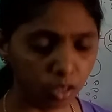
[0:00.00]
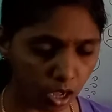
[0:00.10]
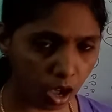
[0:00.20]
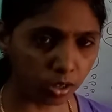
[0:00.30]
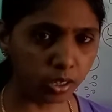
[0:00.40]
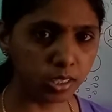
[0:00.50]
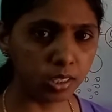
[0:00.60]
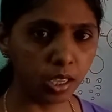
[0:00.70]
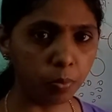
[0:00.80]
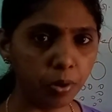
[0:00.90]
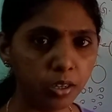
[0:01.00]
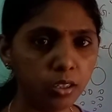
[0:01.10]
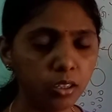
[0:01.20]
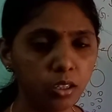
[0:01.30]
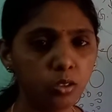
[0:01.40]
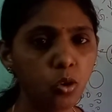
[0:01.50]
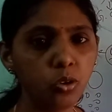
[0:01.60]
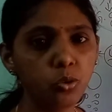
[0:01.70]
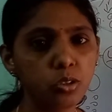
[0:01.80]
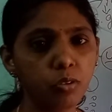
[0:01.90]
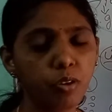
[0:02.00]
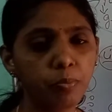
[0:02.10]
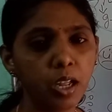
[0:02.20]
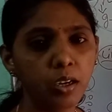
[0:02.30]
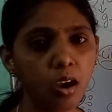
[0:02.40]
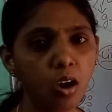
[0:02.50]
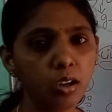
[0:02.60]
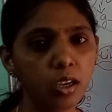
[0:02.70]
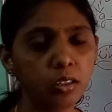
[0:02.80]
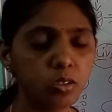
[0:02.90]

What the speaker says: The organ is there, but no use from that organ.